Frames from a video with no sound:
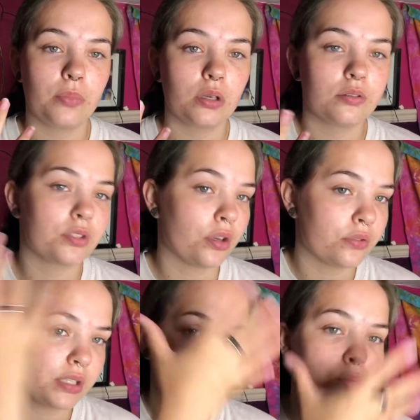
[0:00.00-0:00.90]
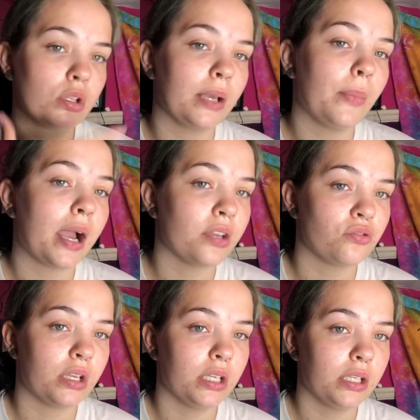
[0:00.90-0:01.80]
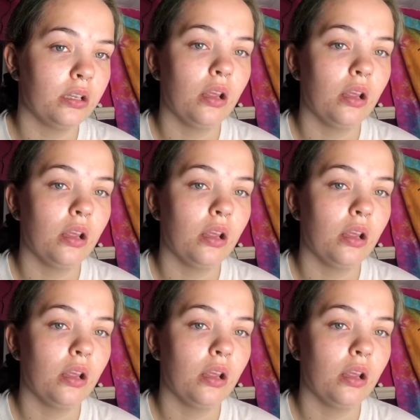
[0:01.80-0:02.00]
so this is more like my hydrating,